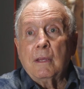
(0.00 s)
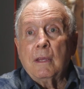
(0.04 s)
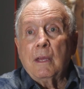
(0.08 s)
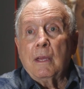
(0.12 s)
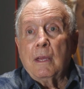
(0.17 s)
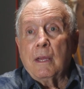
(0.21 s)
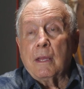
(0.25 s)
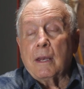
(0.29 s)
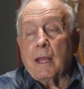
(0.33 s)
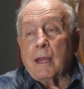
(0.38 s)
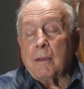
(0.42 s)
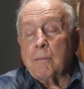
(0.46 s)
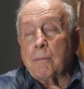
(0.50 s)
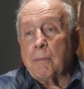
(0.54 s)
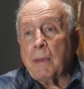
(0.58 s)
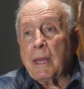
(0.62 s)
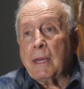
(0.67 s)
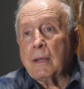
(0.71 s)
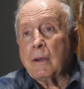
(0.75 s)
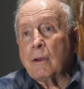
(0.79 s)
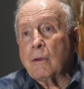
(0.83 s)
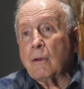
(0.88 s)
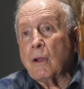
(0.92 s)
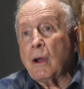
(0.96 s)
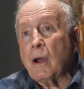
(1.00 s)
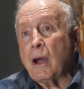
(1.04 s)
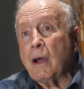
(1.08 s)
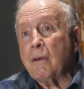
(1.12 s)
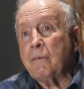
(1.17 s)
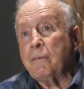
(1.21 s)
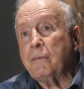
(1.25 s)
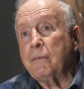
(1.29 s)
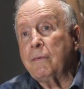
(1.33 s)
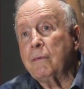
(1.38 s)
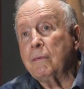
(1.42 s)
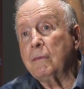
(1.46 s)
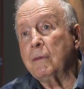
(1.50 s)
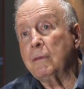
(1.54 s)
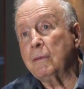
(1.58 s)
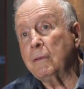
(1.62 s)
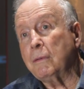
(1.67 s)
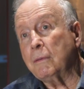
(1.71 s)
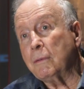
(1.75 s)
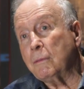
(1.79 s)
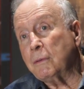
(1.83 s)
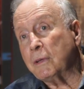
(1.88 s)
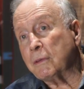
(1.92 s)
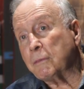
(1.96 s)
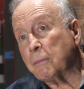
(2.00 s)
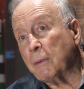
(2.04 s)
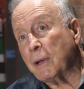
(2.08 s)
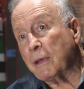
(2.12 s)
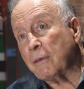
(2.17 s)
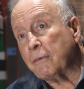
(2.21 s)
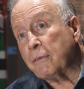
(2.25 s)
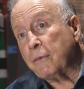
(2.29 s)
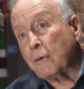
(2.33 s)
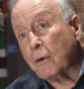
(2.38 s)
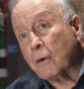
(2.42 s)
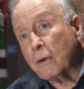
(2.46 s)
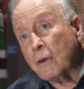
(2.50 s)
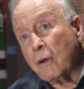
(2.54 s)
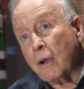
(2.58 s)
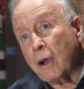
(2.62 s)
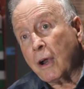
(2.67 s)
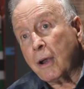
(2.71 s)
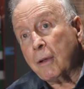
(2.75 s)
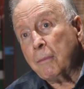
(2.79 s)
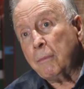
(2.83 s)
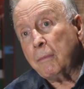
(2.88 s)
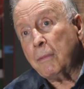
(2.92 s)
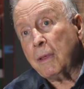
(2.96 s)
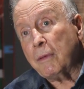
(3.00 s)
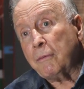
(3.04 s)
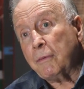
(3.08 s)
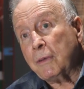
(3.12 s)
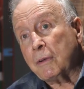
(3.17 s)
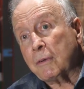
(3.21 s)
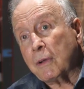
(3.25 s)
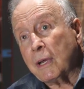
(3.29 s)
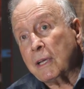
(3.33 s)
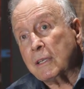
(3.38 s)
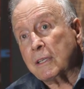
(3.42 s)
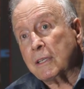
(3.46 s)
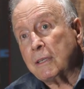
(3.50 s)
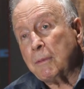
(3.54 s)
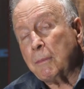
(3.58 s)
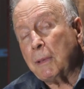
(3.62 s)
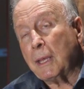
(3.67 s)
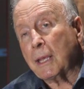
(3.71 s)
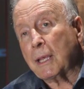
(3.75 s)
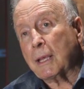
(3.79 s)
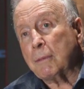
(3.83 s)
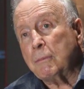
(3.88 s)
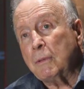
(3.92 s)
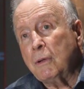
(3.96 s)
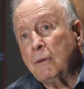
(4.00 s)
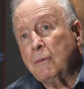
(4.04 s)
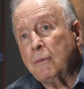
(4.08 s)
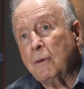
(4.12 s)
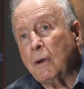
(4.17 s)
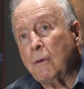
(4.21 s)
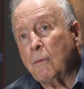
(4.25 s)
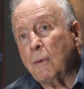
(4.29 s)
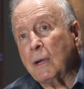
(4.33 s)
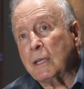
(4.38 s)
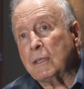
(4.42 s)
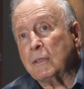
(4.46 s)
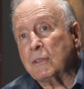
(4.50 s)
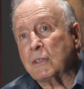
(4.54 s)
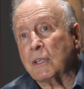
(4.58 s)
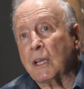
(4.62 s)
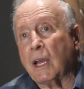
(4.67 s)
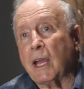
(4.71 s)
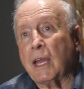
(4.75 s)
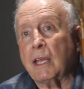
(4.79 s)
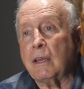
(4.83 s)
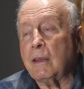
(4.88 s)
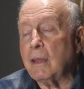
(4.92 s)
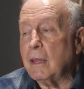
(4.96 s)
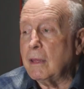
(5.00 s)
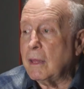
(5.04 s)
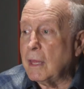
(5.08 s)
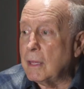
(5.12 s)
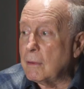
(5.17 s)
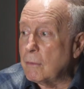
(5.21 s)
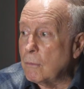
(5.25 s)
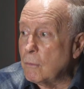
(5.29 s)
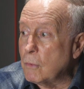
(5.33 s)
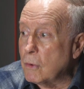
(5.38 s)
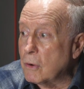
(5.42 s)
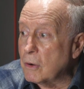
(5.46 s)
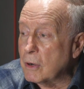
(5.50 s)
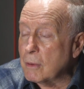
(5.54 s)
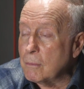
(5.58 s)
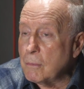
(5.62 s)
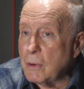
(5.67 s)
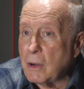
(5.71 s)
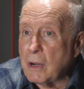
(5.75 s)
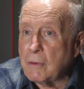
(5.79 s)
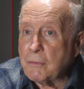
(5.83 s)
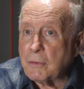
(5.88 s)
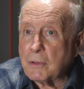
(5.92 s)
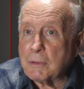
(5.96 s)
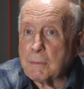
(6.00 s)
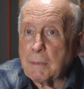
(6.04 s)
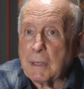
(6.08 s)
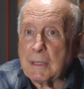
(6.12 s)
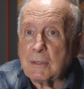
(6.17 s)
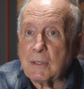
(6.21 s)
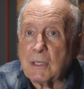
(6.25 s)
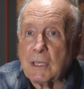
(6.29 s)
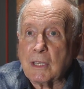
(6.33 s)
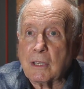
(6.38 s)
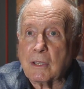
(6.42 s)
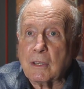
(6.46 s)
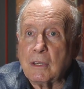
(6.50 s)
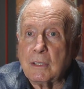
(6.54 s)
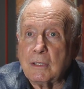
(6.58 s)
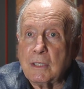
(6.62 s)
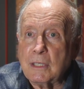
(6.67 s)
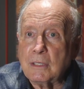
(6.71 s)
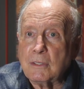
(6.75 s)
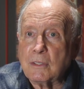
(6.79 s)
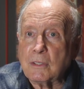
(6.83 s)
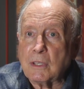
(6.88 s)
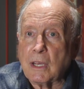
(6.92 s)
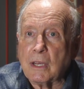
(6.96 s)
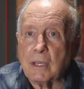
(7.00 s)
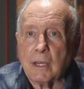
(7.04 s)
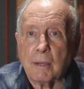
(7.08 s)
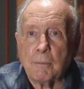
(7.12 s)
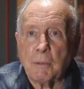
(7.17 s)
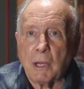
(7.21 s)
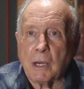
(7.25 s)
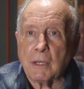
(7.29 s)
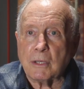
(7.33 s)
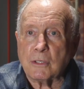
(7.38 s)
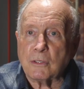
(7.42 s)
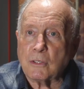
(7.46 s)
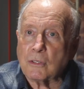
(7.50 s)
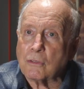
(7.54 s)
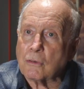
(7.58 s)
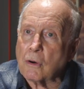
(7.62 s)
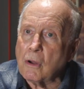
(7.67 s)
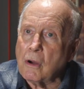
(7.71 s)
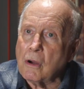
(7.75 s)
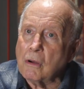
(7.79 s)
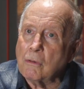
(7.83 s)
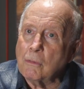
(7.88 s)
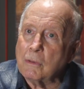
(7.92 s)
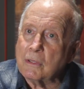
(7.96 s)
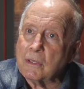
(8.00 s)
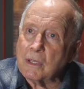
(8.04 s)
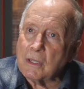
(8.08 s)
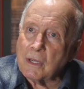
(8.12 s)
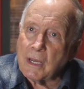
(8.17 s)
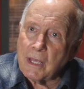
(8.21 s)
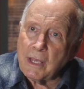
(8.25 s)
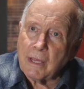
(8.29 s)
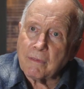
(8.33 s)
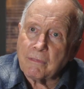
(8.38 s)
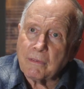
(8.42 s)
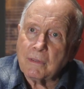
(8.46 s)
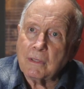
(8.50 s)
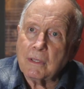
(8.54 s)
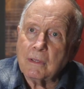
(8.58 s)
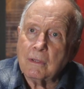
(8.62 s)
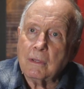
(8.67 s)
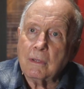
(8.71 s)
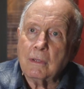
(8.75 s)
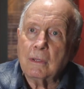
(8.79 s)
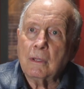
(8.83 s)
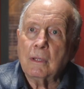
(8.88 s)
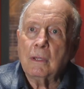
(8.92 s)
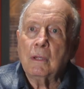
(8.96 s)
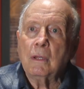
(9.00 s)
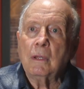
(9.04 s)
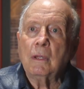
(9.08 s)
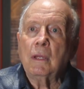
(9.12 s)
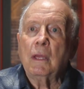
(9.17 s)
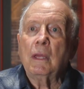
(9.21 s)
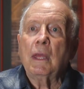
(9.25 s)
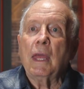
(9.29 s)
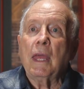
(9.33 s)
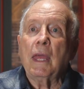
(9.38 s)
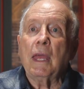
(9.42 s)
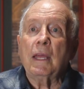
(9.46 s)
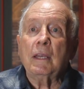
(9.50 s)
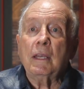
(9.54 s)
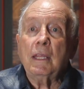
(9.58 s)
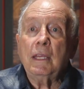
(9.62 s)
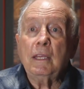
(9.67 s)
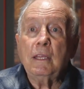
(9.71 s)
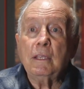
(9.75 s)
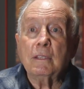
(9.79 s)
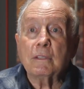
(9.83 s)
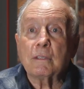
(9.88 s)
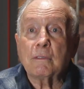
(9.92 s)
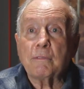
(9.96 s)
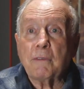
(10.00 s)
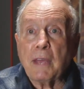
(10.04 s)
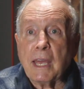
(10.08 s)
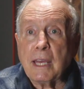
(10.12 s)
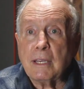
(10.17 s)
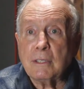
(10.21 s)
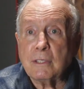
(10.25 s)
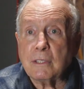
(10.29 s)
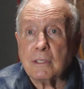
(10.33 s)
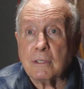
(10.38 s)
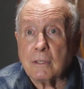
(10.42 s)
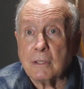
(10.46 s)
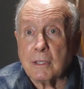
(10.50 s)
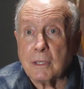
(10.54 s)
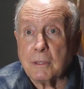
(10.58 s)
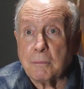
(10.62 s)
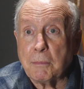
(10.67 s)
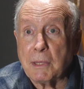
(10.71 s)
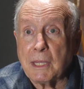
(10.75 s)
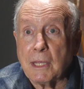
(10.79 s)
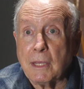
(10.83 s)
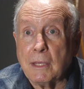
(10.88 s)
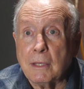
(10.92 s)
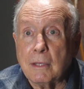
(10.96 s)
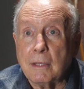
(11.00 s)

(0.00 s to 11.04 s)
And I'm better off with my forearm if he tries to make a move on one side and ward him off with my stick on this side. I'm not as strong with the left, and he is faster than me.